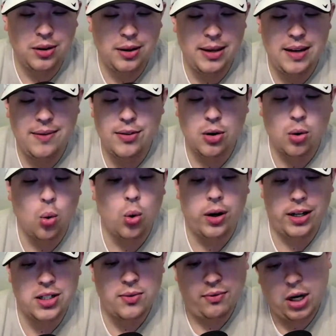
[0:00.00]
I mean, even though
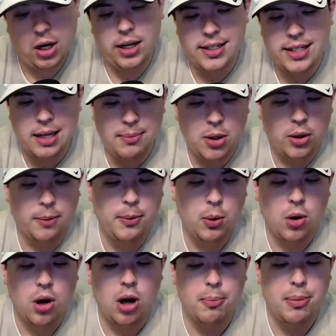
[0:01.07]
Oregon's a very good team, don't get me
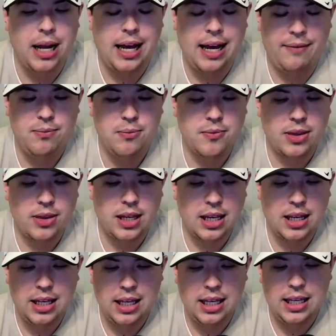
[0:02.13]
wrong, but
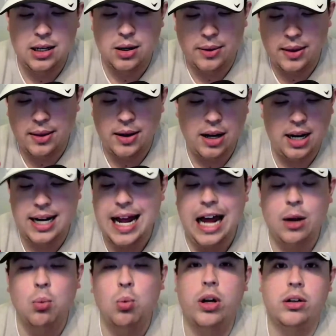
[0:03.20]
and they had a
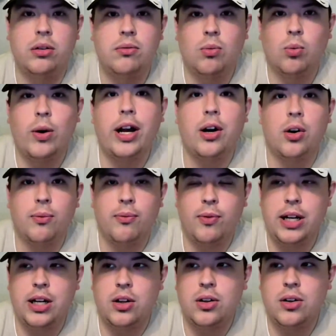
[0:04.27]
9-1 record
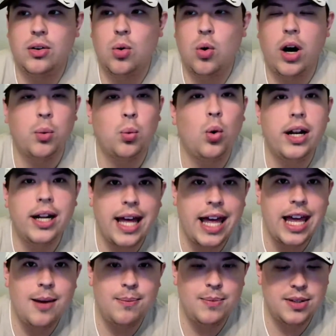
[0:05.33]
in quad 1
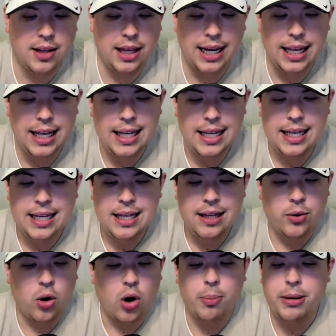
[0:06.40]
games. Like, their
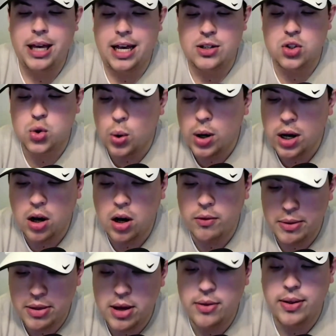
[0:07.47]
RPI is 12. I
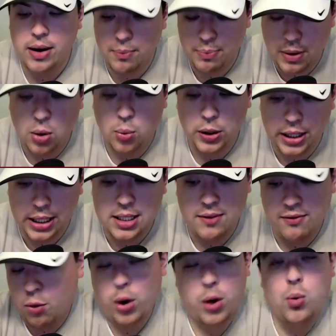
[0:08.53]
mean, they're a really good team,
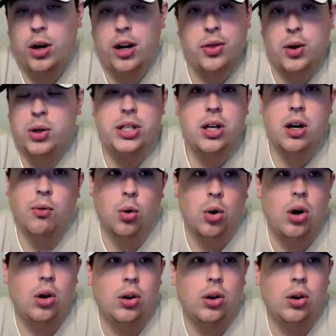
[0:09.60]
41-13 overall.